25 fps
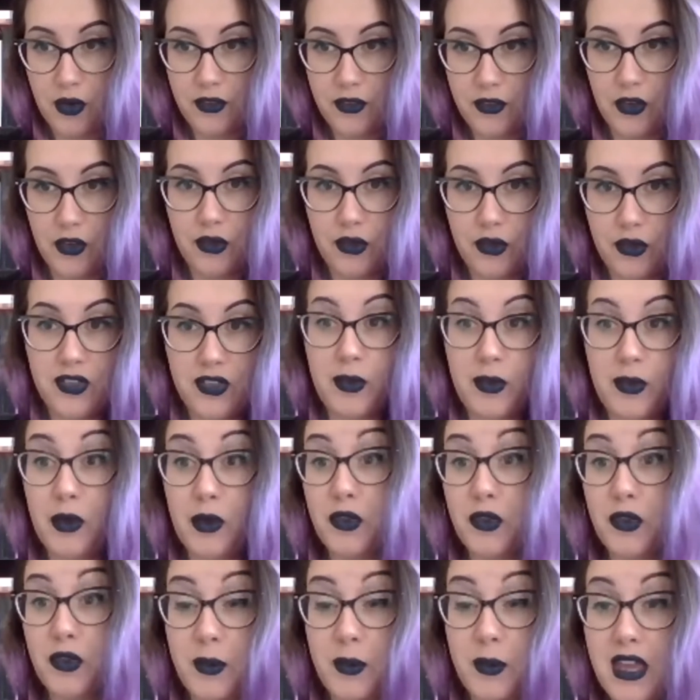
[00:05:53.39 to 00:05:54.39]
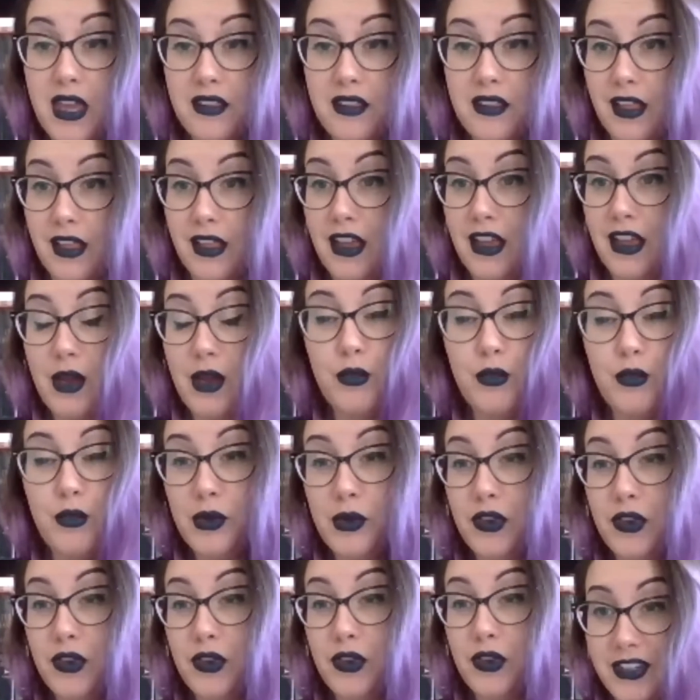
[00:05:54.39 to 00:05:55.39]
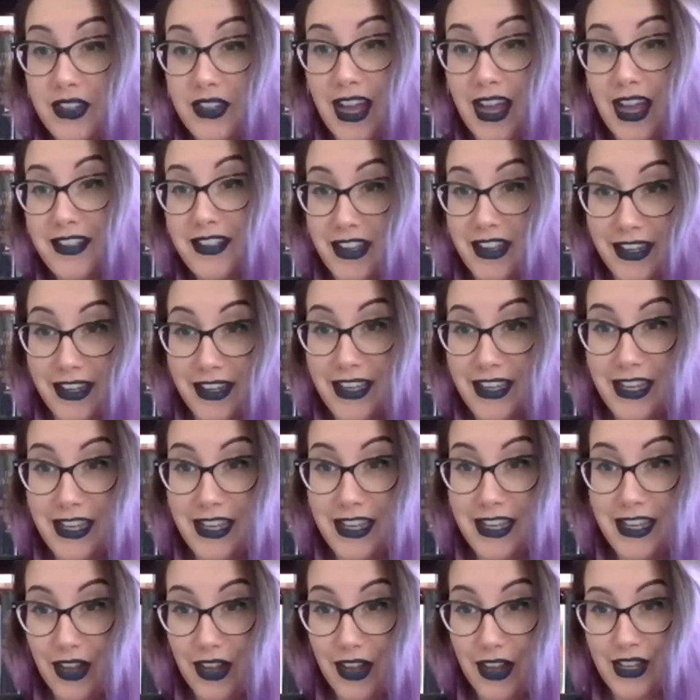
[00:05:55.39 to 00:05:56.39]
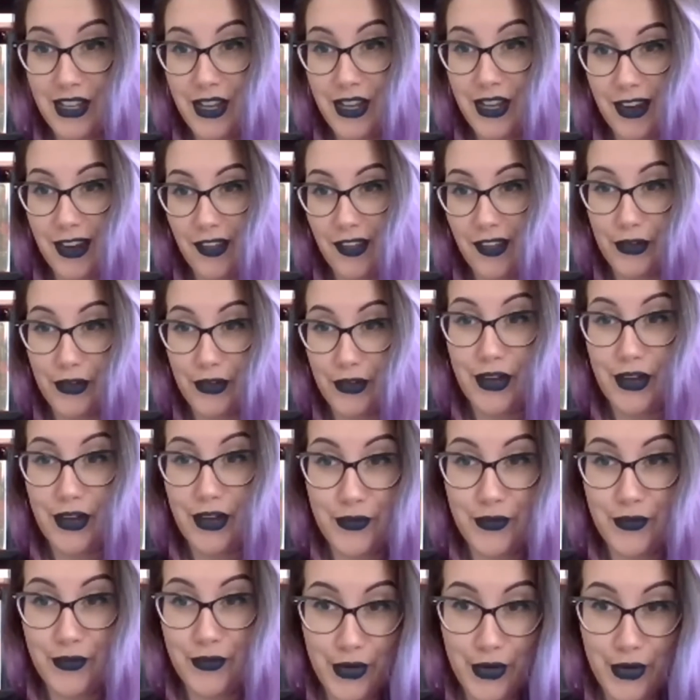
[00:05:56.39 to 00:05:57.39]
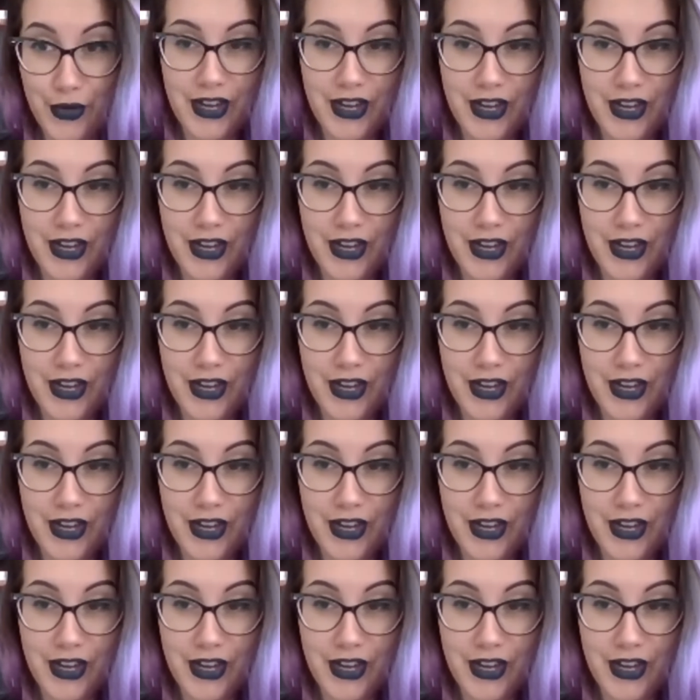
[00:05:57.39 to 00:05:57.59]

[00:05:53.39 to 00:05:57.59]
So if something was amazing, movie was fantastic, he got all the credit for,